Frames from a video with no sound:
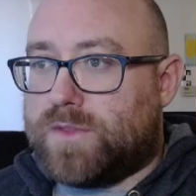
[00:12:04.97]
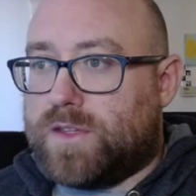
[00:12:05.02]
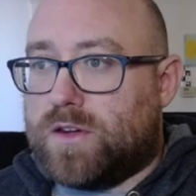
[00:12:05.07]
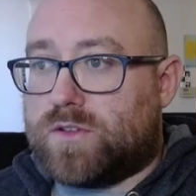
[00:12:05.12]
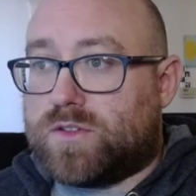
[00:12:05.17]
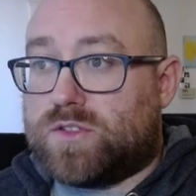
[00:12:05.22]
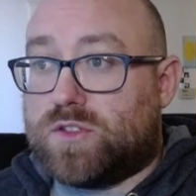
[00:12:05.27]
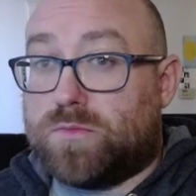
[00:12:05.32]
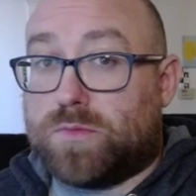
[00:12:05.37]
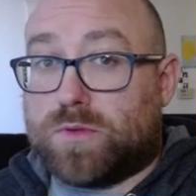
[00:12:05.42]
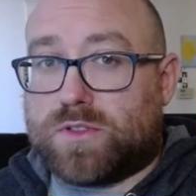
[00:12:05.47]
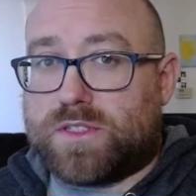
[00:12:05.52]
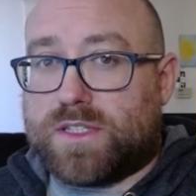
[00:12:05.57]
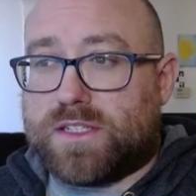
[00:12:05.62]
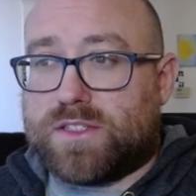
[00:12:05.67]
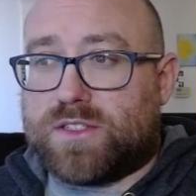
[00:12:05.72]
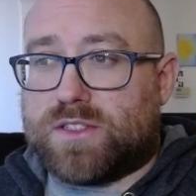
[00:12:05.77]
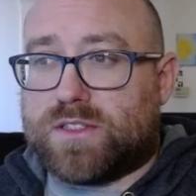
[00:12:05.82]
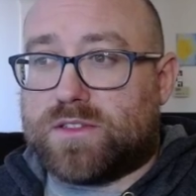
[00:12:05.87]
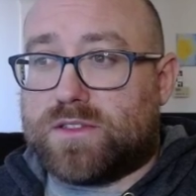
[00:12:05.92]

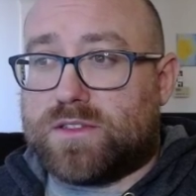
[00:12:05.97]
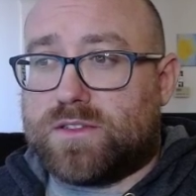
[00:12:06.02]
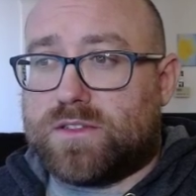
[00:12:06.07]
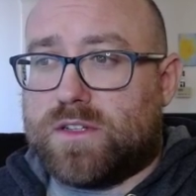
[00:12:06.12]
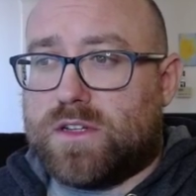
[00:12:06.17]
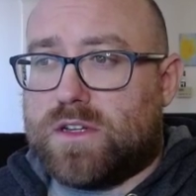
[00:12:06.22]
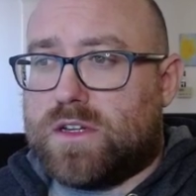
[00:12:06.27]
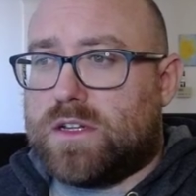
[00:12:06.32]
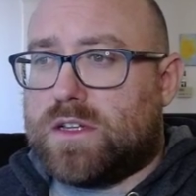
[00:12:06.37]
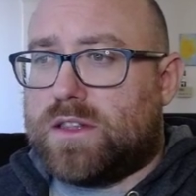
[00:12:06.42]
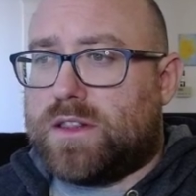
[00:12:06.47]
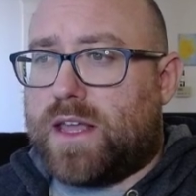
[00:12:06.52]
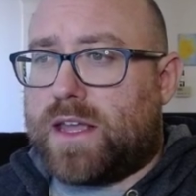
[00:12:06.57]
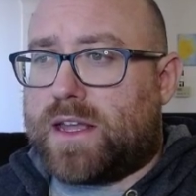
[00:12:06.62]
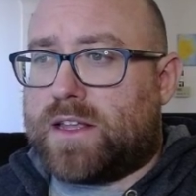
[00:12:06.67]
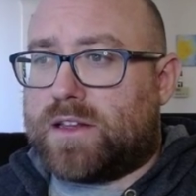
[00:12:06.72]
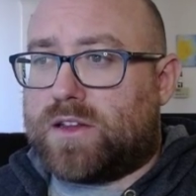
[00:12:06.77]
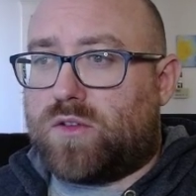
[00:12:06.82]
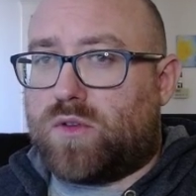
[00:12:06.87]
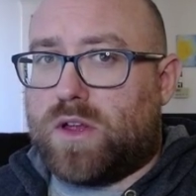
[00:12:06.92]
superstitions that
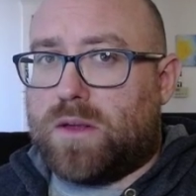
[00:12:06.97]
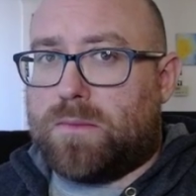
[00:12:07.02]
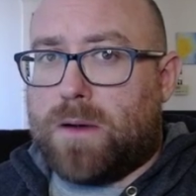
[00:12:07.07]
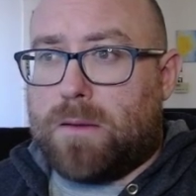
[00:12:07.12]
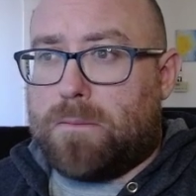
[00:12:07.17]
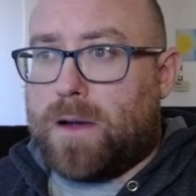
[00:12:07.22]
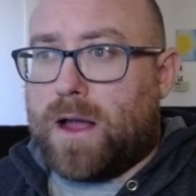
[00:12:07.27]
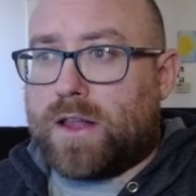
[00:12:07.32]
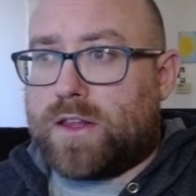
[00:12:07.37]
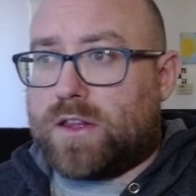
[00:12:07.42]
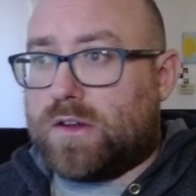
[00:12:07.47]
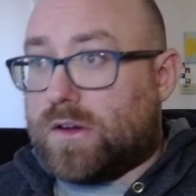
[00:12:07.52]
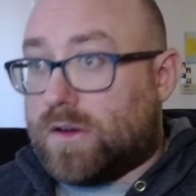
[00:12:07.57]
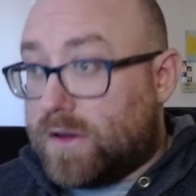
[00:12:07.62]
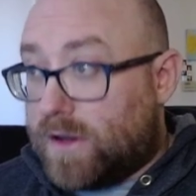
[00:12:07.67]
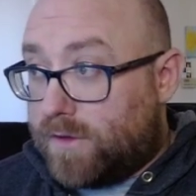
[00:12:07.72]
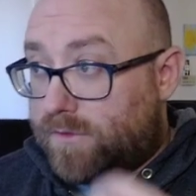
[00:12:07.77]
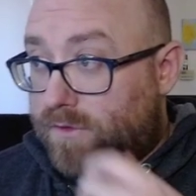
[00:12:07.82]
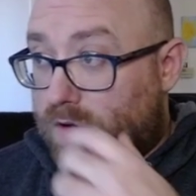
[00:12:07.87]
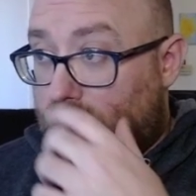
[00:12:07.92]
can creep up on you
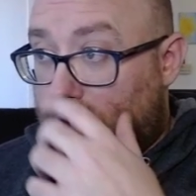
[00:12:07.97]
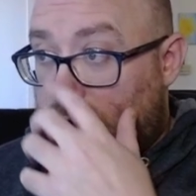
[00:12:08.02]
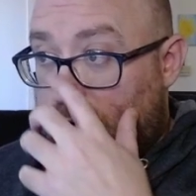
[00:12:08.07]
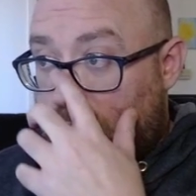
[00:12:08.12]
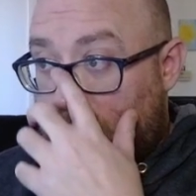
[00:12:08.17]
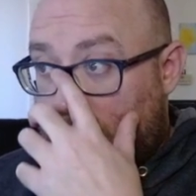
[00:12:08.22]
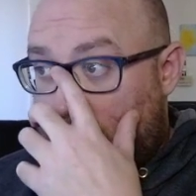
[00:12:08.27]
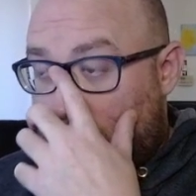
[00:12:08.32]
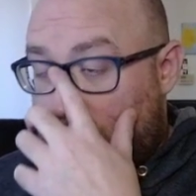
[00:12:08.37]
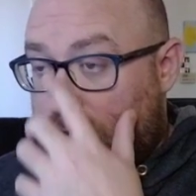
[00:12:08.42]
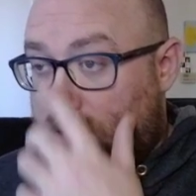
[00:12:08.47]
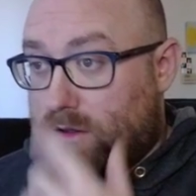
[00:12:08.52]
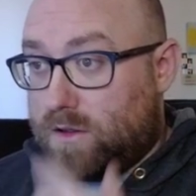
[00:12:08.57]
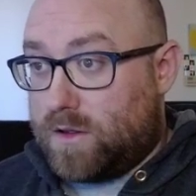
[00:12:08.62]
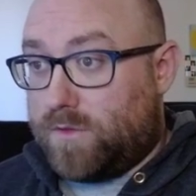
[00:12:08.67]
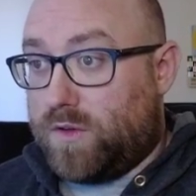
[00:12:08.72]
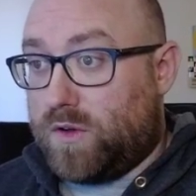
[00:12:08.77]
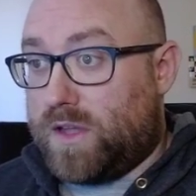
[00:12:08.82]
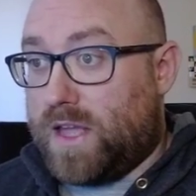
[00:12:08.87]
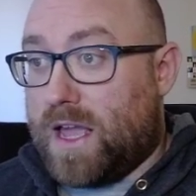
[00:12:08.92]
if you
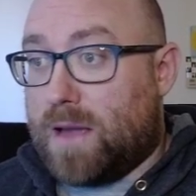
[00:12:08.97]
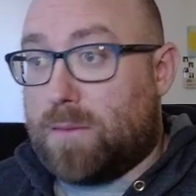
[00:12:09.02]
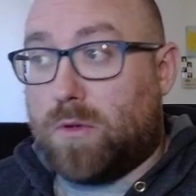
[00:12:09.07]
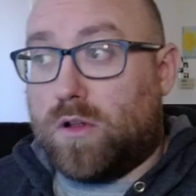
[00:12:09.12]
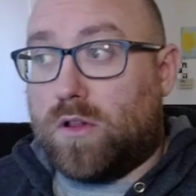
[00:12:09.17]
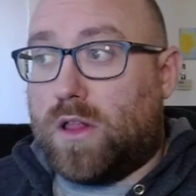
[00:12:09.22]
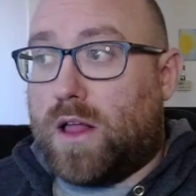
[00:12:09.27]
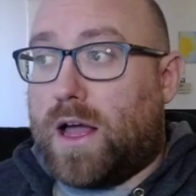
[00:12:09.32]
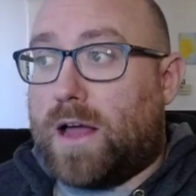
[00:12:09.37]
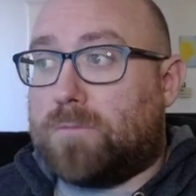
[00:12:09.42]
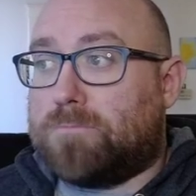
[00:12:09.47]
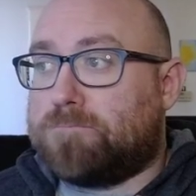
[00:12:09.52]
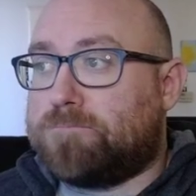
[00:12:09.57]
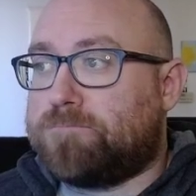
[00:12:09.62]
gamble a lot.